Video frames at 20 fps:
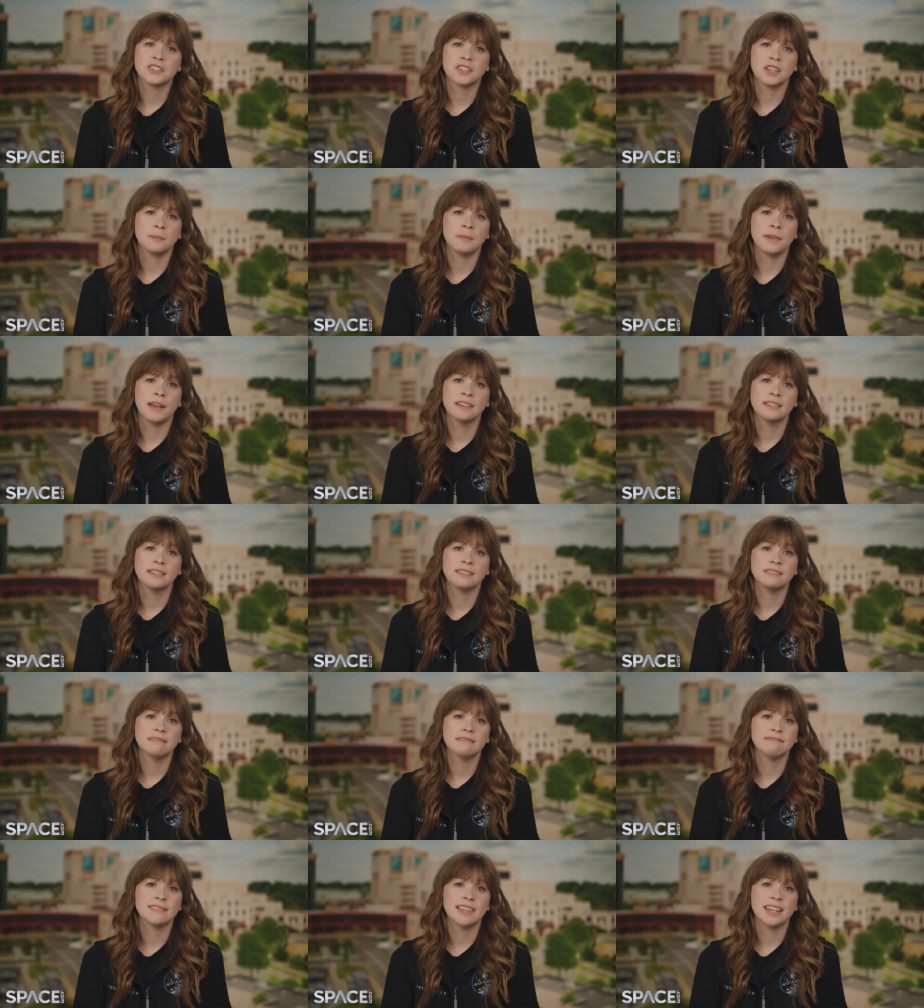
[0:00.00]
them that
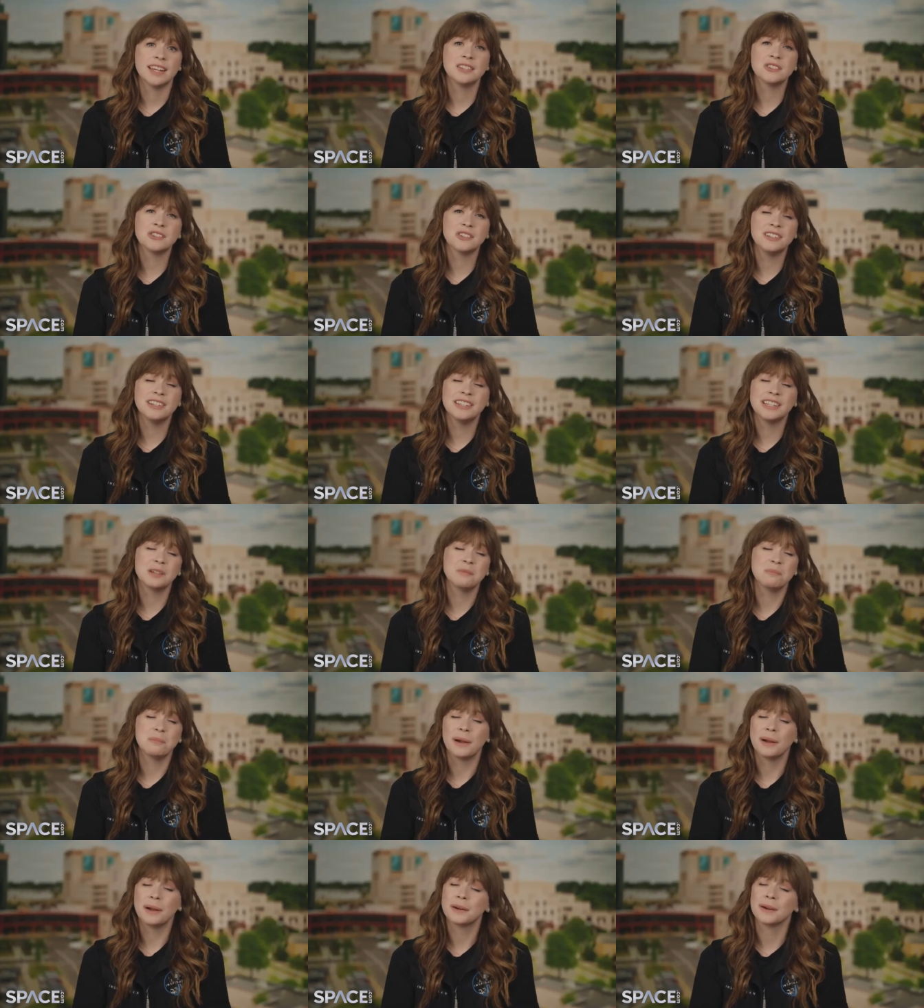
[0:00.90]
things are going to
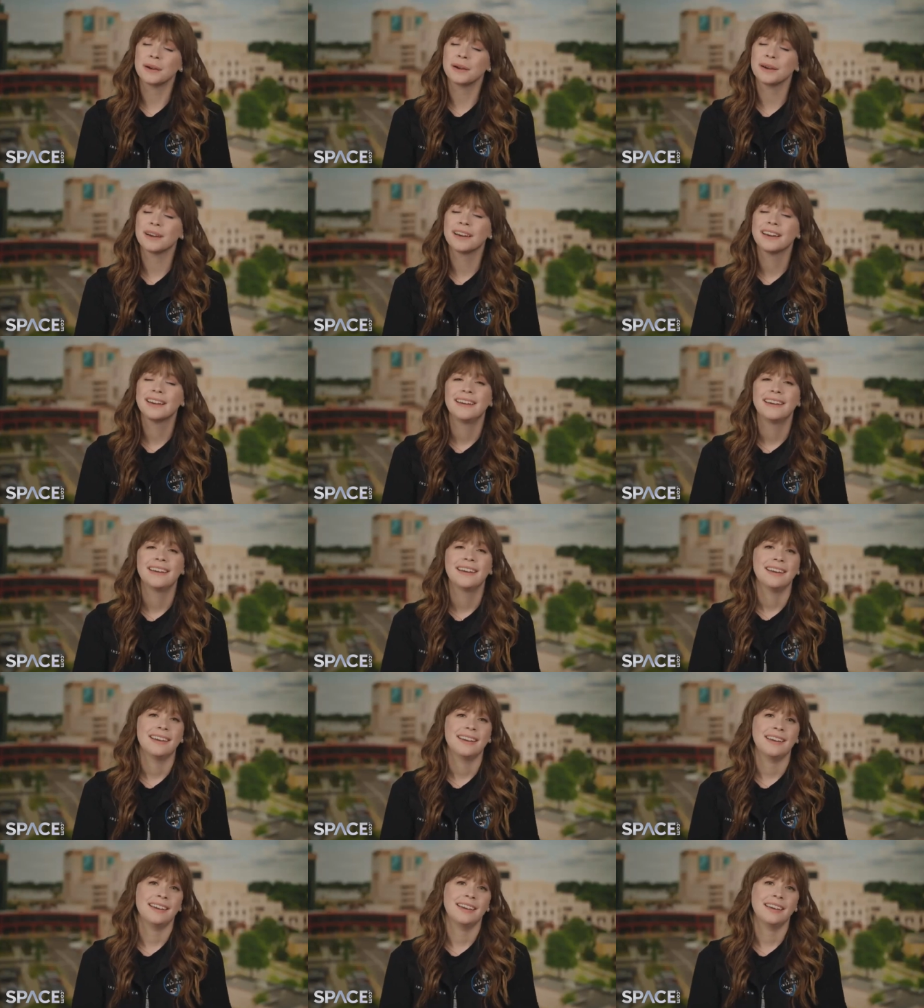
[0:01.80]
get better,
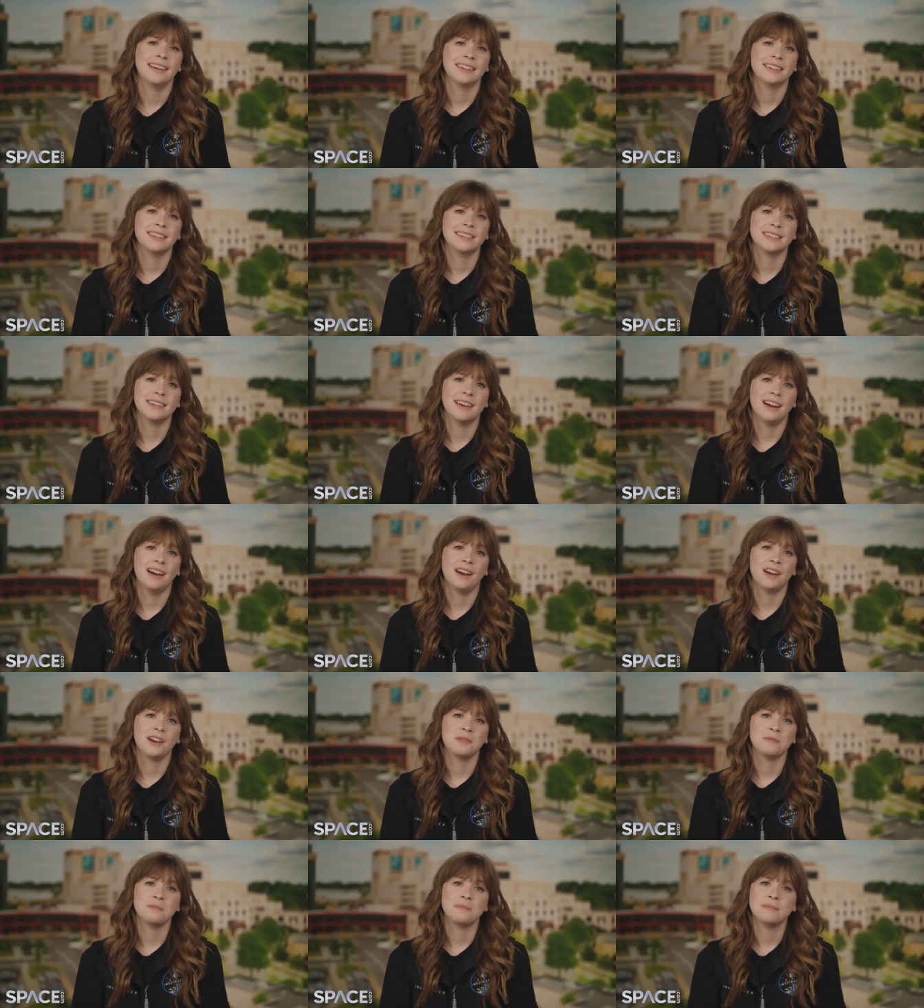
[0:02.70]
and,
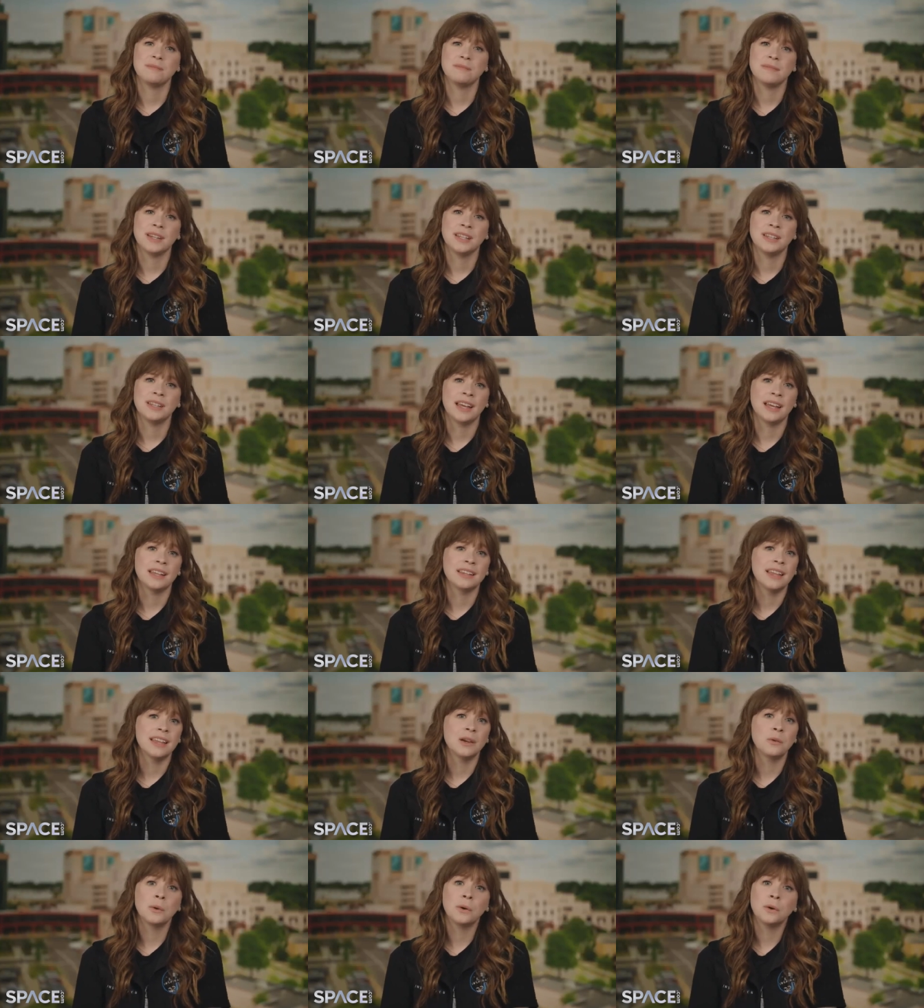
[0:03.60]
um, and that
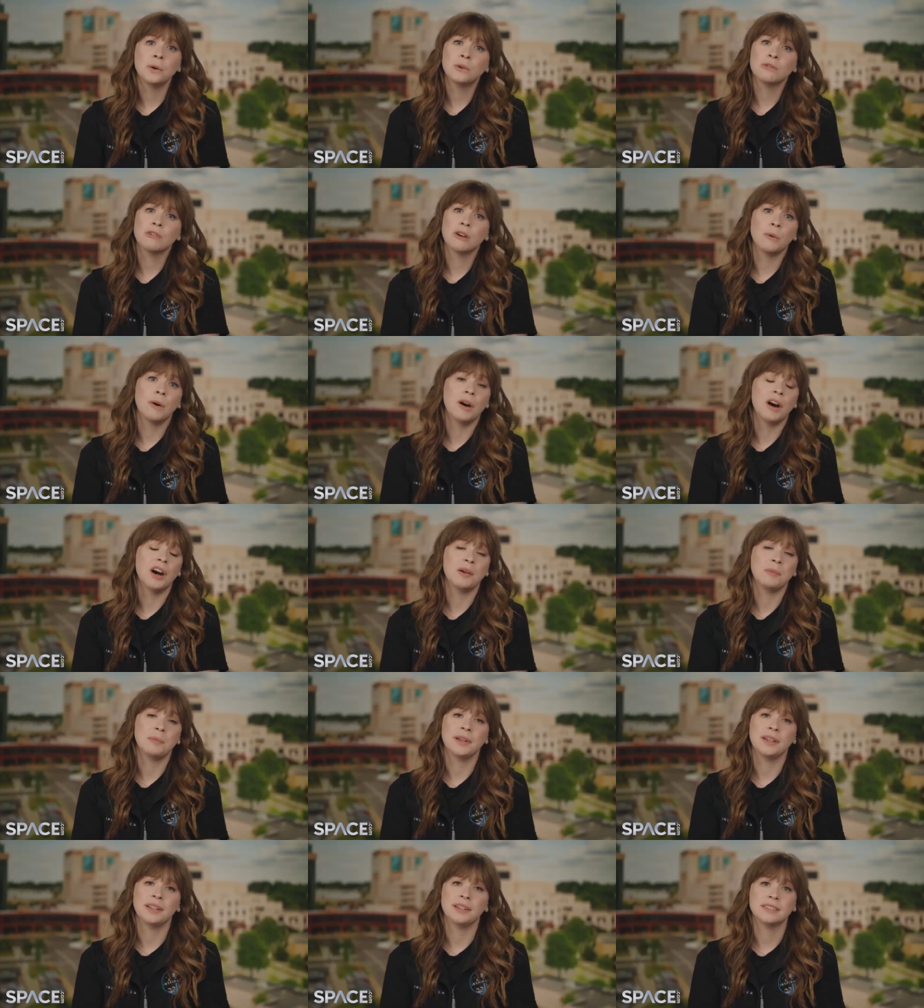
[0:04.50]
they will grow
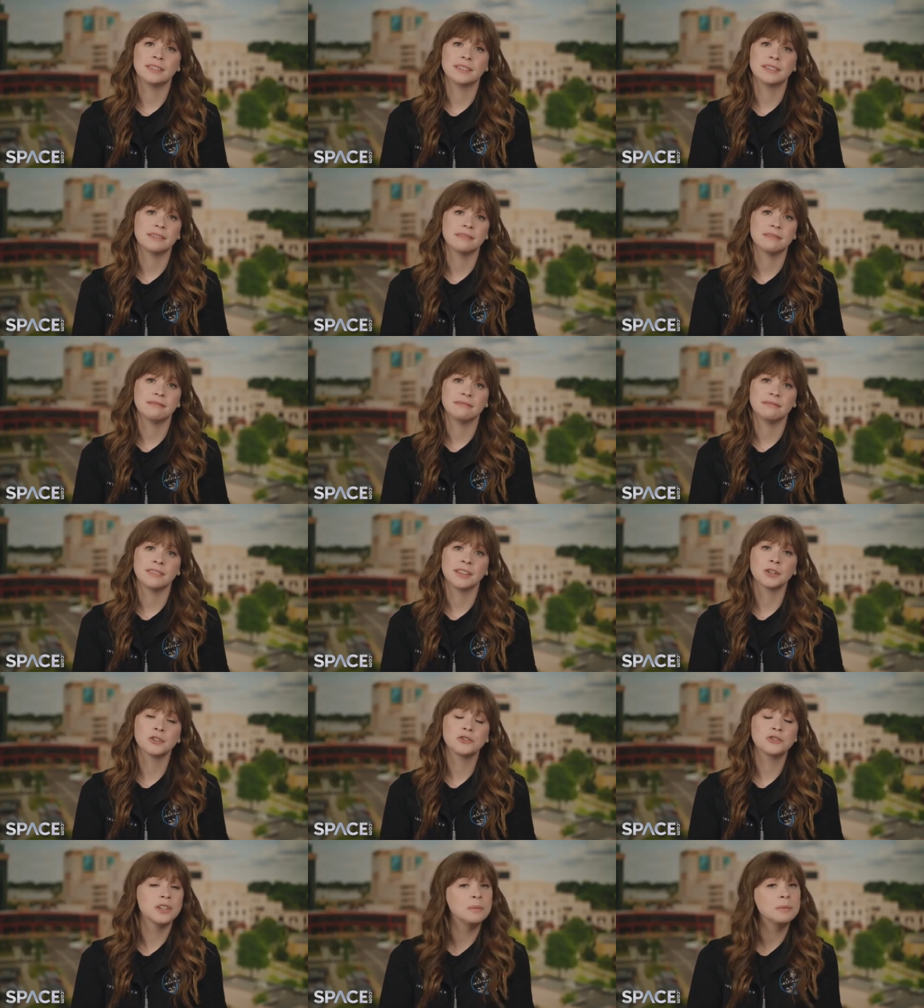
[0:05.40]
up and
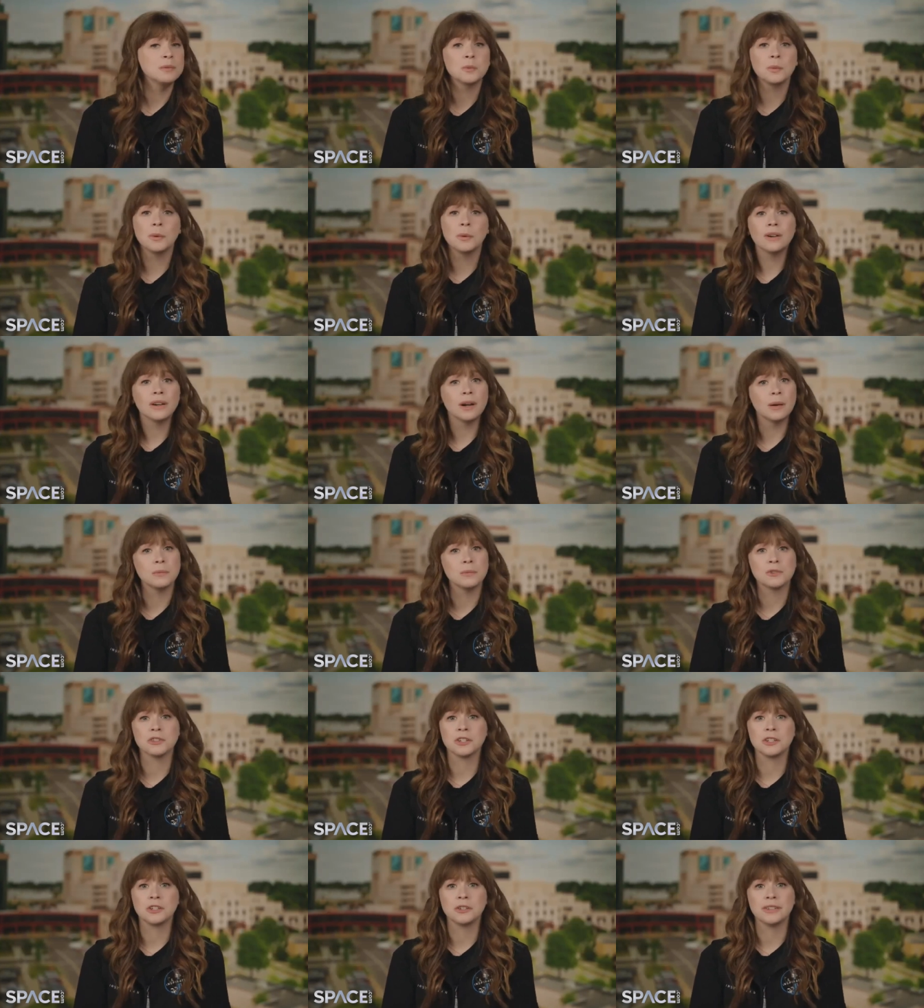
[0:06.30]
their dreams will come
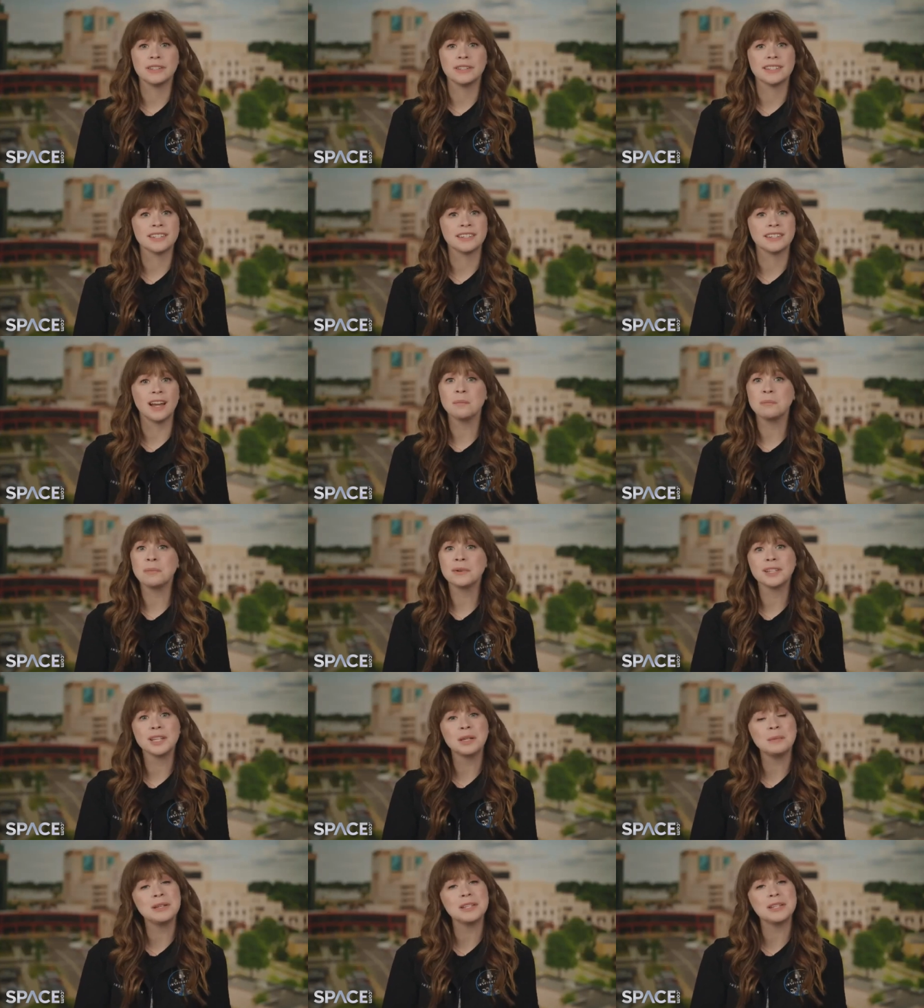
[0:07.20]
true, and to not
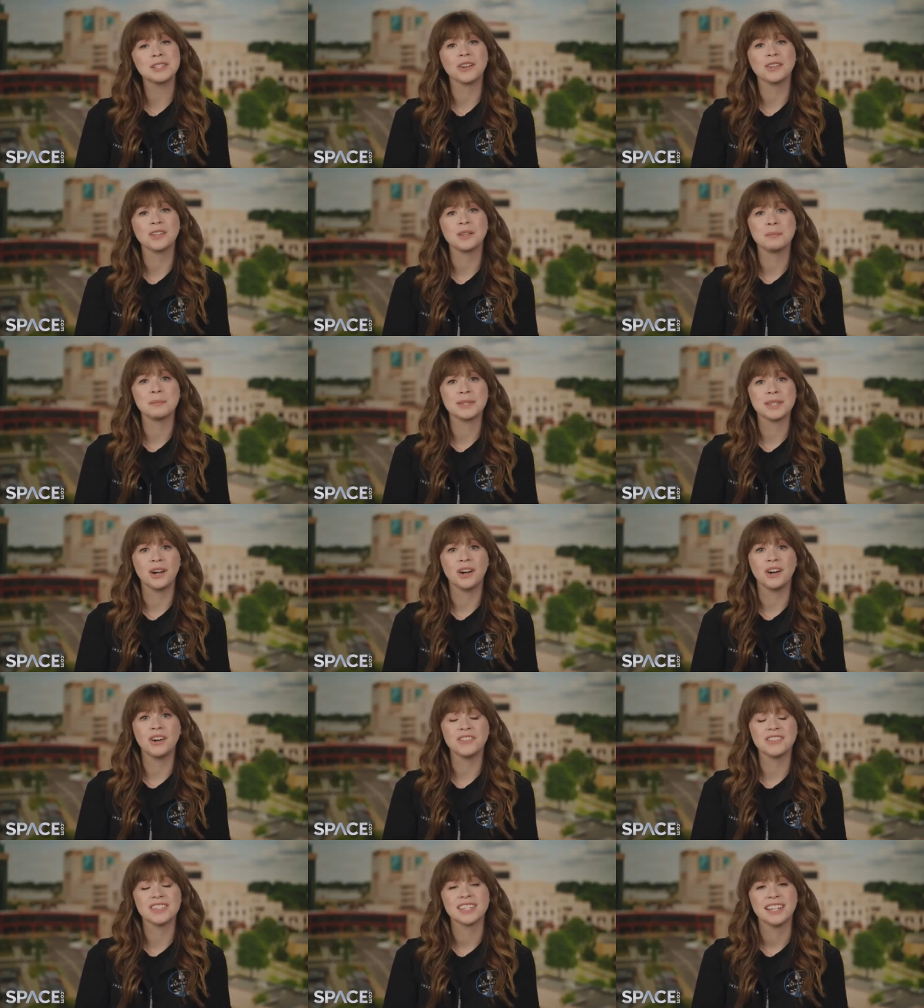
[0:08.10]
put limits on
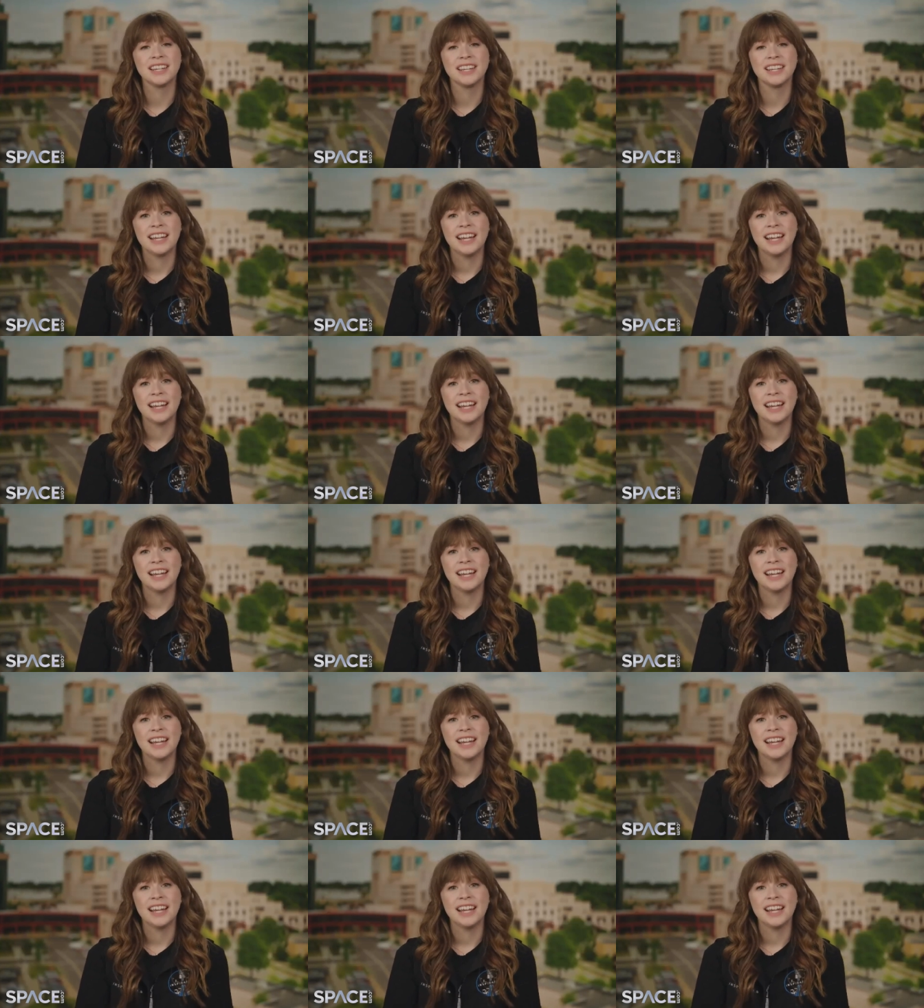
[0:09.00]
themselves.